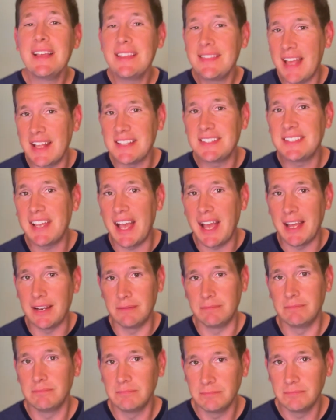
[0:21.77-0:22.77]
That
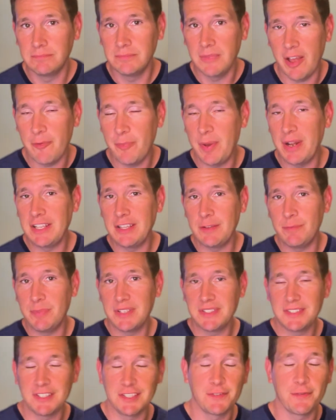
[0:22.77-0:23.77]
said, I've been in the
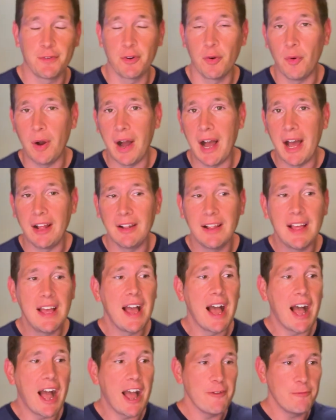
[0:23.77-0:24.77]
business for a while.
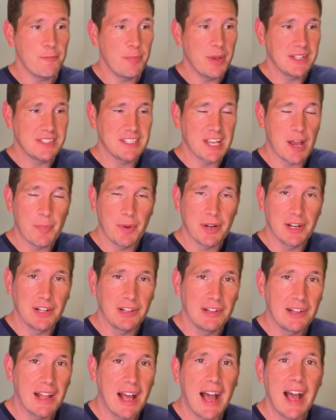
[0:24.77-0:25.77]
I've picked up on a
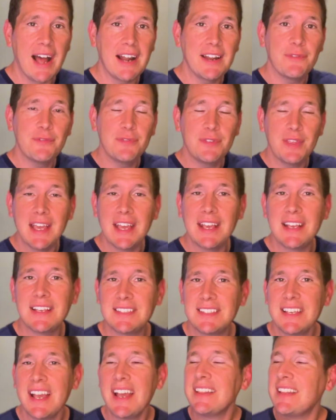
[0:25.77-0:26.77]
lot of
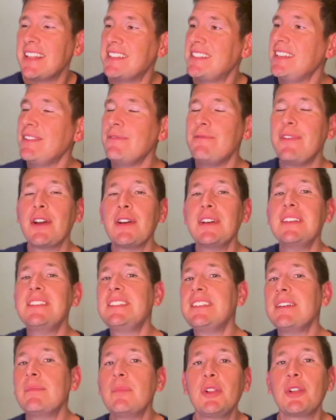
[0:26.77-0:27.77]
things that seem very
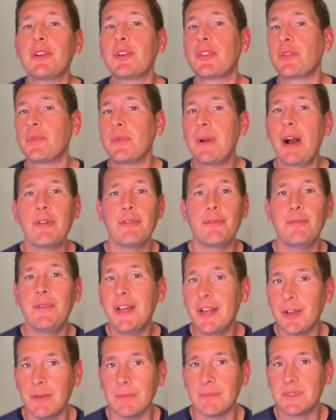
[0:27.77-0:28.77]
similar throughout
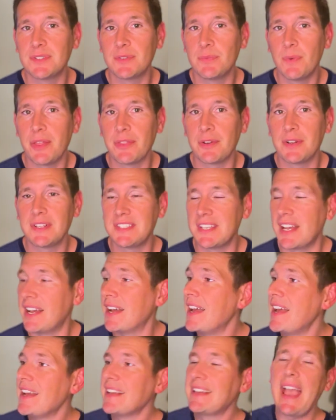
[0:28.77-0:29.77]
films, whether it's
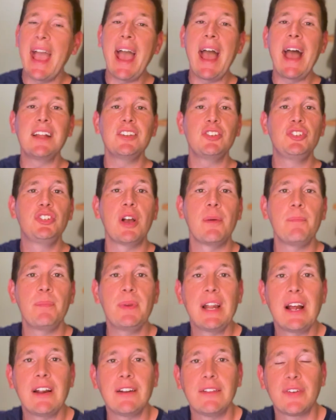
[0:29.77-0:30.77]
a cat
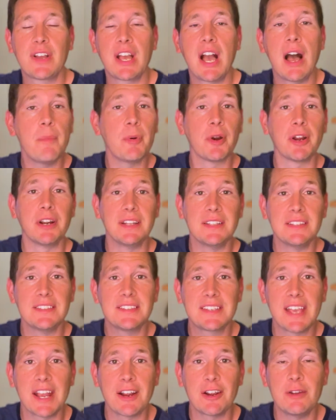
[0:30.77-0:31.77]
jumping out of a cupboard and
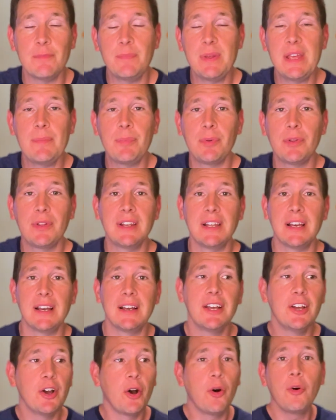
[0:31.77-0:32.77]
scaring people in
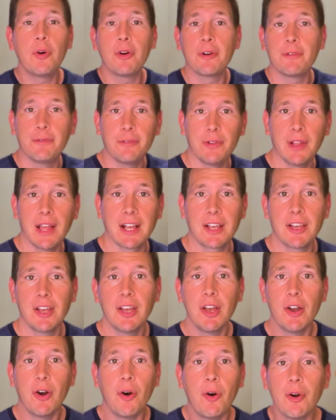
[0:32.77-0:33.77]
a horror flick,
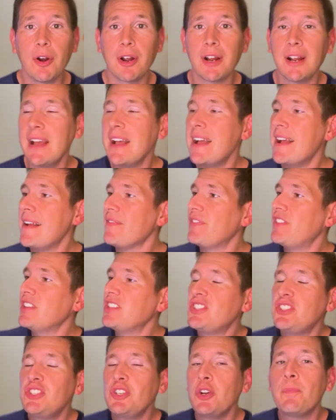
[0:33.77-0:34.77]
or the
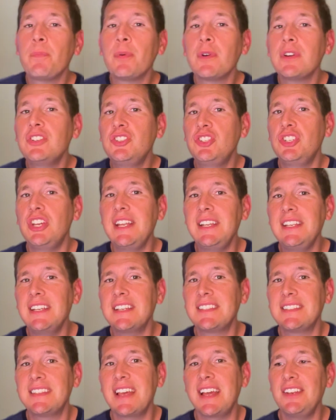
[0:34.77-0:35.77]
super
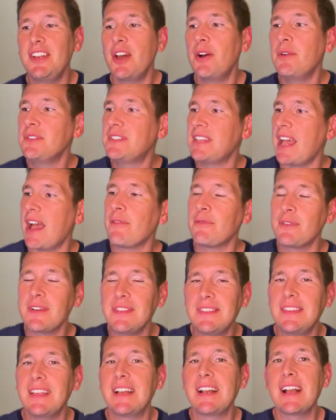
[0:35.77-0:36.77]
genius that knows
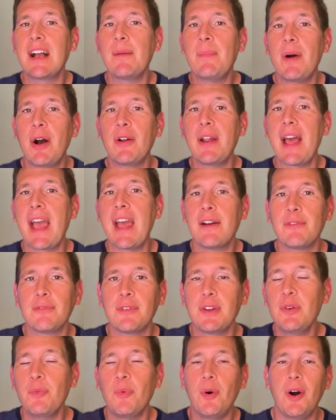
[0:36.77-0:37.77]
everything about
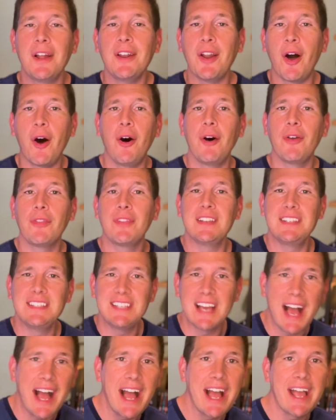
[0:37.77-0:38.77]
everyone all the
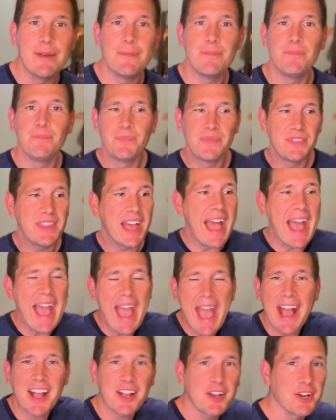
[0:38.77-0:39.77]
time, the
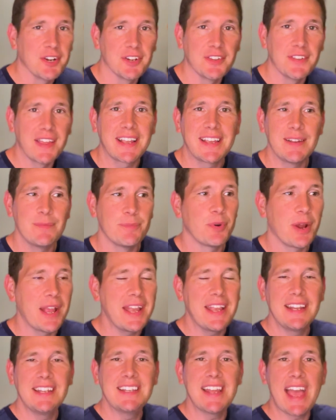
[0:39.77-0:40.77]
hacker that can
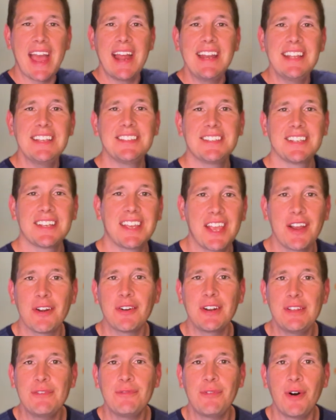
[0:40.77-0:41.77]
break into any
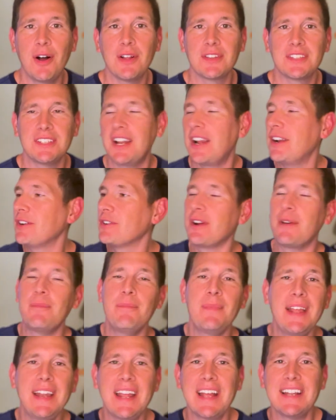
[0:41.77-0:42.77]
security vault in under a
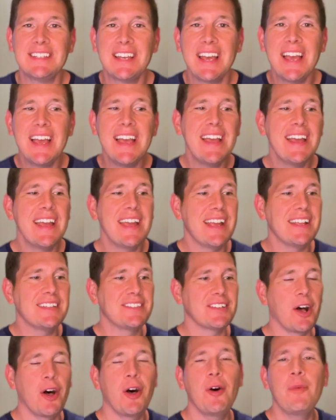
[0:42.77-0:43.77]
minute.
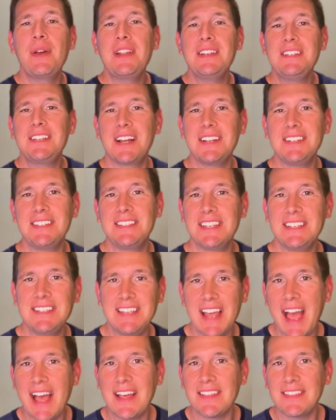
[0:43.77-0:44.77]
It's all been done to
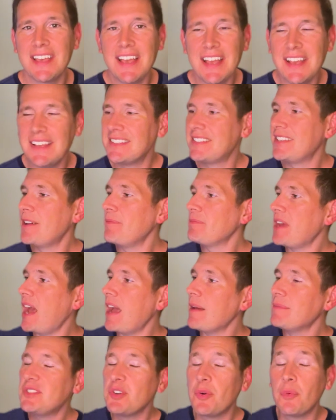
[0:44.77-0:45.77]
death.
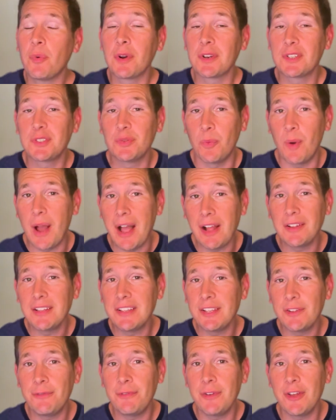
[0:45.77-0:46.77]
Sometimes it works well
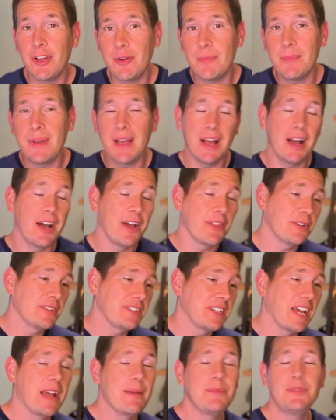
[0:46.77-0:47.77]
in the film, other
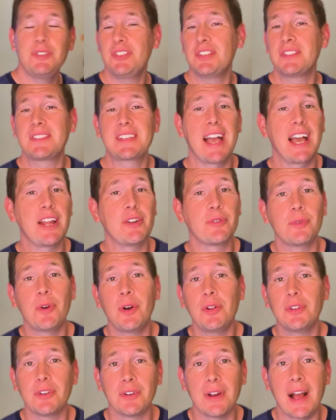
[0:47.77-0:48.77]
times you just kind of
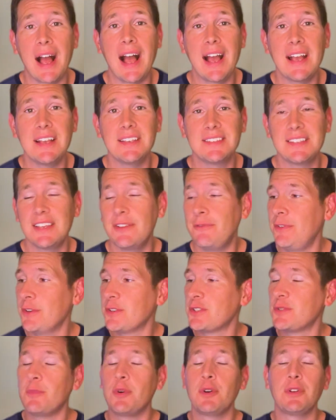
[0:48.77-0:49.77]
roll your eyes. It
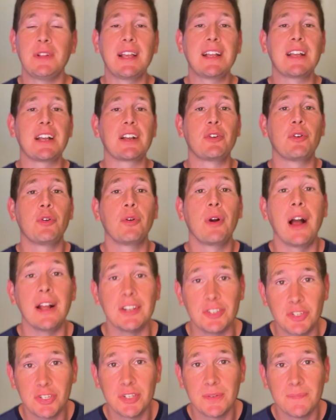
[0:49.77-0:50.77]
feels more like a
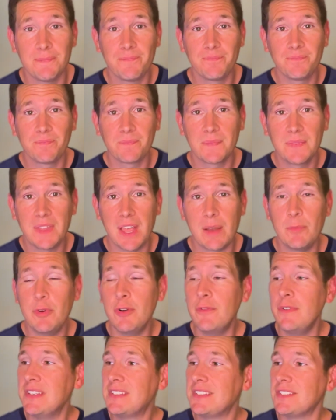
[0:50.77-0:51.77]
crutch that
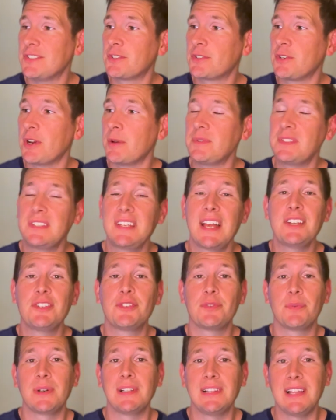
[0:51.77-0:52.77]
movies and scripts
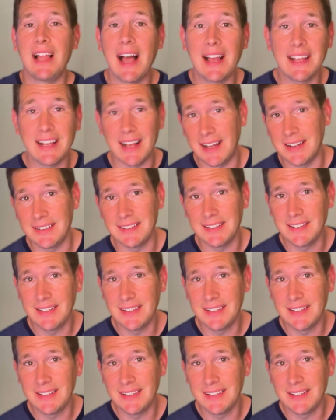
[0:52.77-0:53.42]
tend to rely on.